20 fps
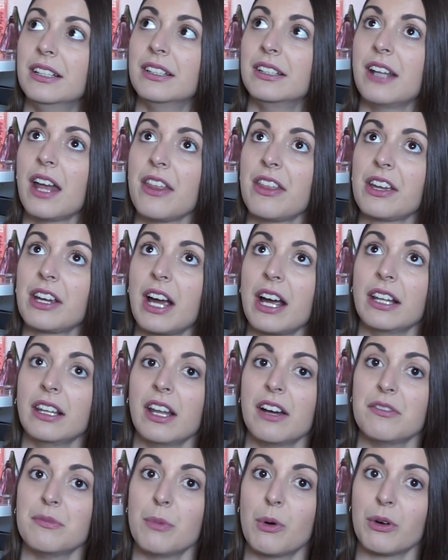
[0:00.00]
nothing I
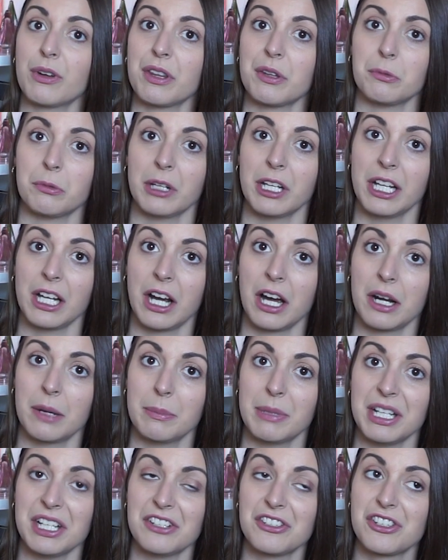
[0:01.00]
love more than reading on a
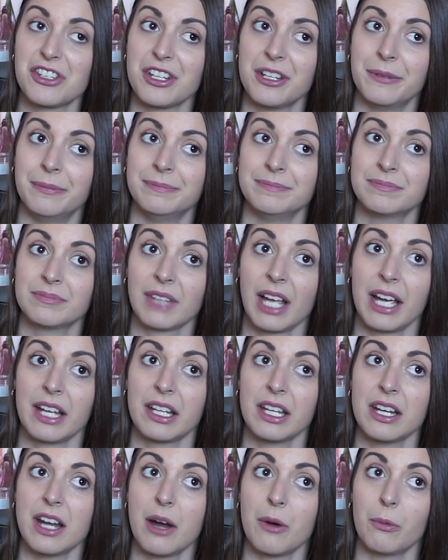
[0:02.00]
beach. I
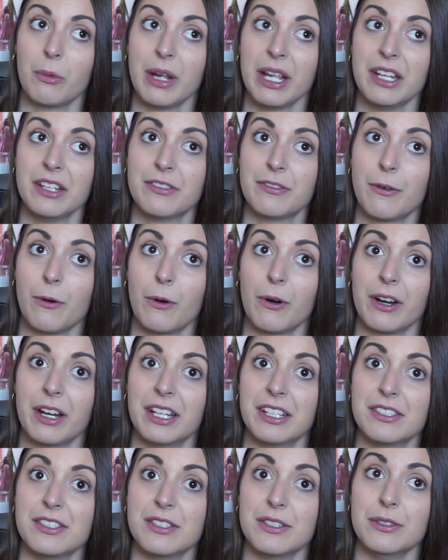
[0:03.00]
cannot wait for
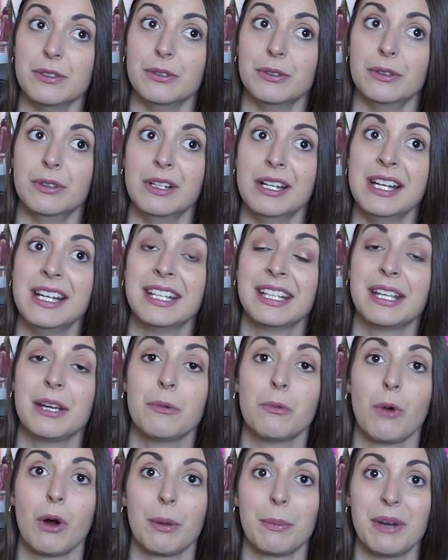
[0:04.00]
it to
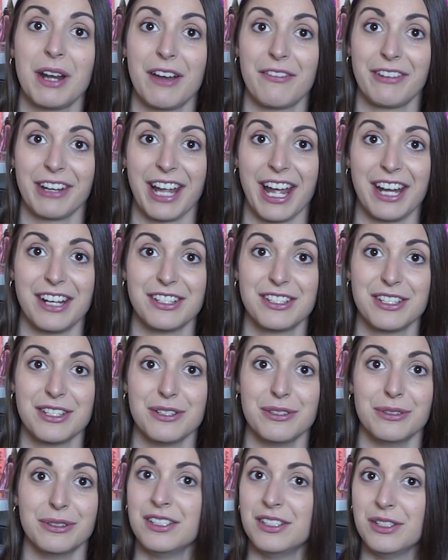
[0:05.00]
get warm enough again
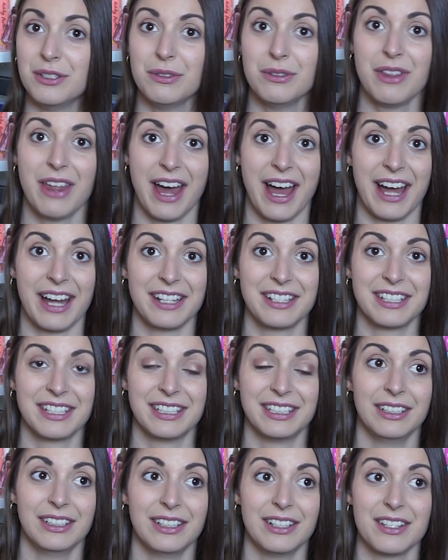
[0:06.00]
to do that
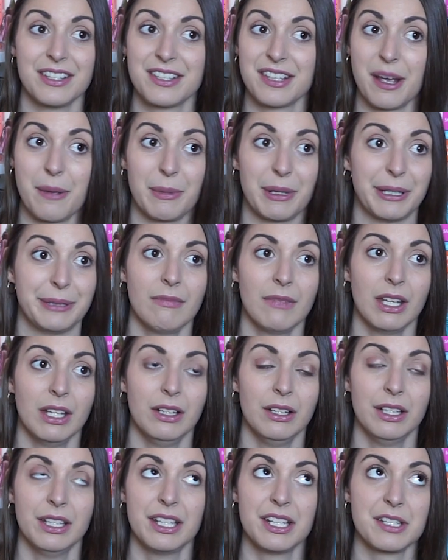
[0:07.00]
all summer.
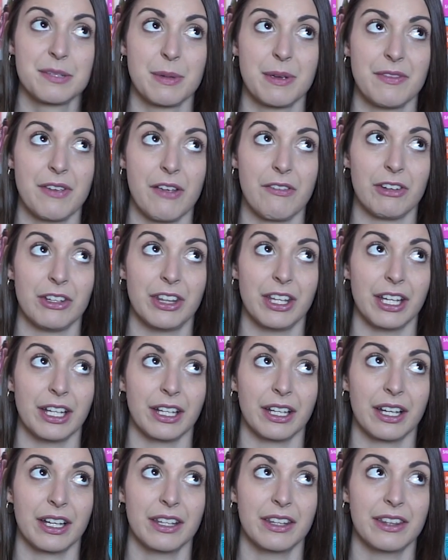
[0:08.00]
Oh, that was my favorite
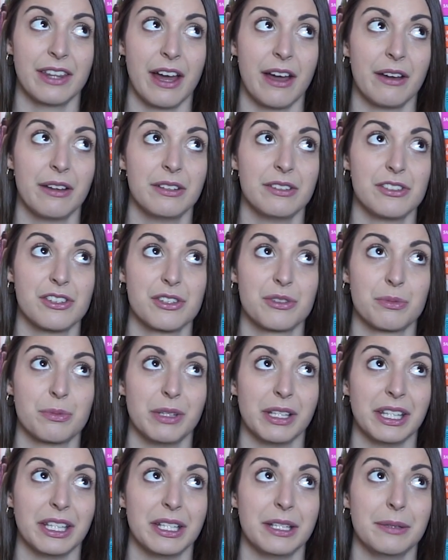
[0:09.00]
thing. That just
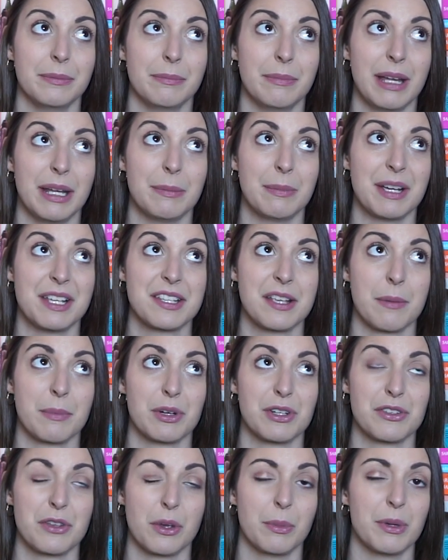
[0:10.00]
really made my
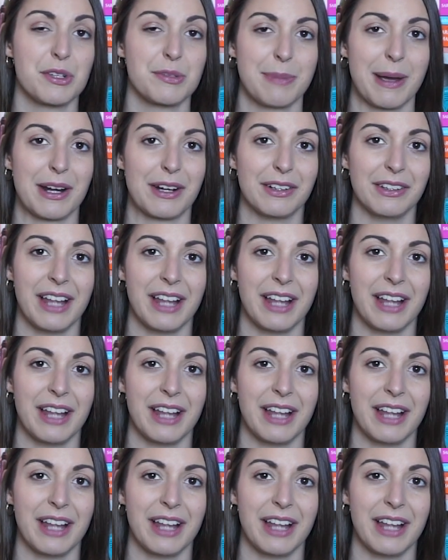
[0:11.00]
summer so much better